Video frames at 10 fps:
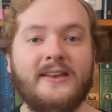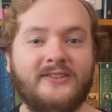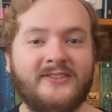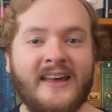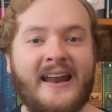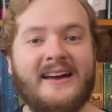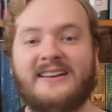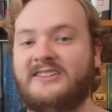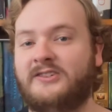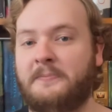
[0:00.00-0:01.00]
is set
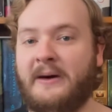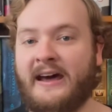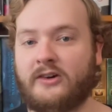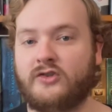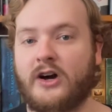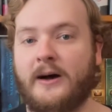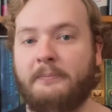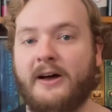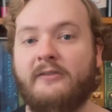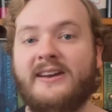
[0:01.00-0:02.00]
against the
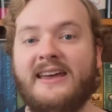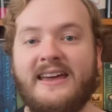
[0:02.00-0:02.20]
backdrop of an